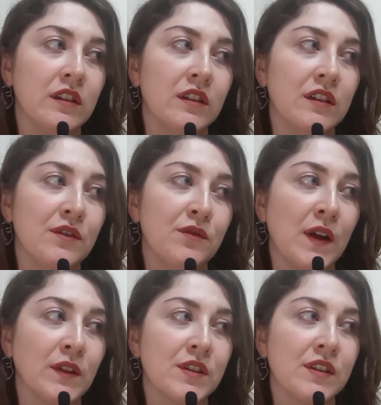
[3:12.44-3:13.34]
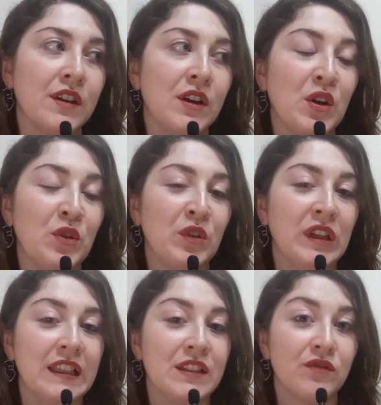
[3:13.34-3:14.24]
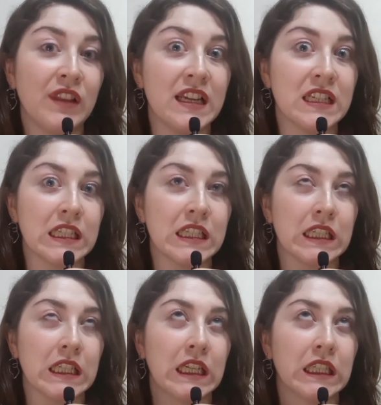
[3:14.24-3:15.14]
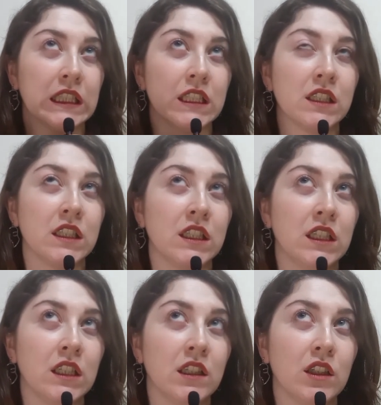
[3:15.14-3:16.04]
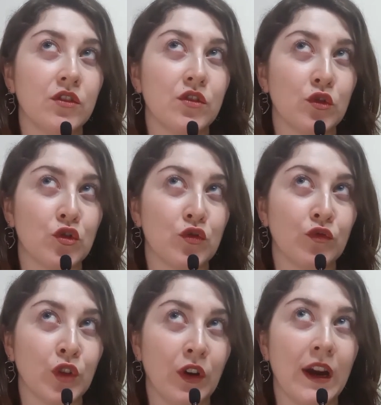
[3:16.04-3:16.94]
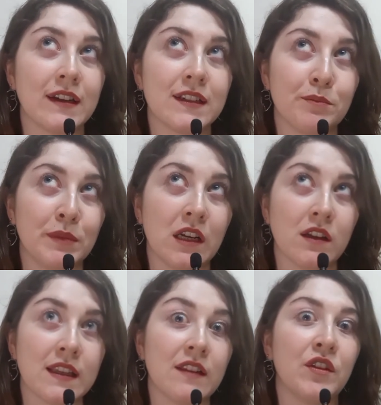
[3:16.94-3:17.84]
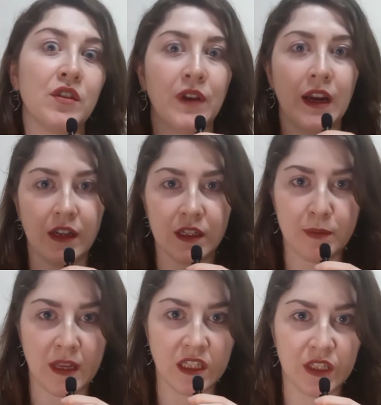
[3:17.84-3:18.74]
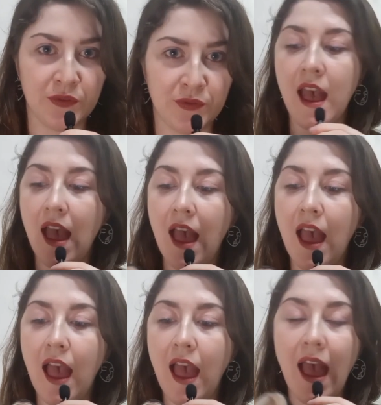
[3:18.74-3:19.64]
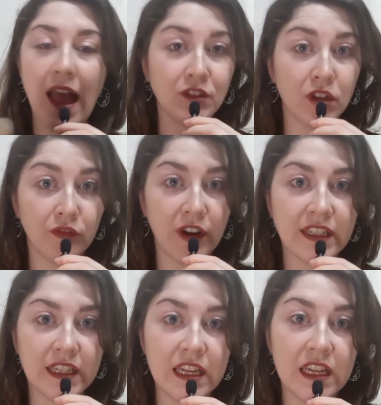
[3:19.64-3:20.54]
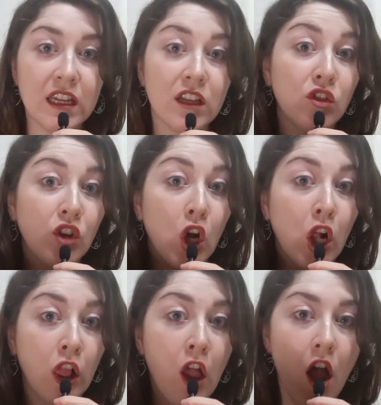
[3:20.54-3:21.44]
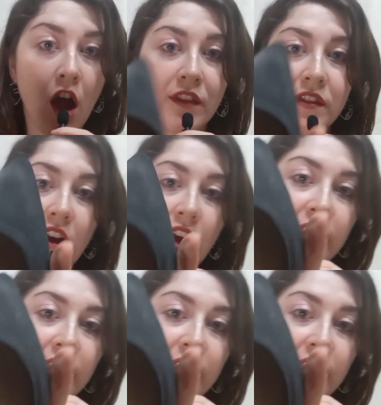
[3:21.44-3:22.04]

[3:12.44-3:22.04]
felt really deflated and such regret because they're very expensive. And already the cloth on the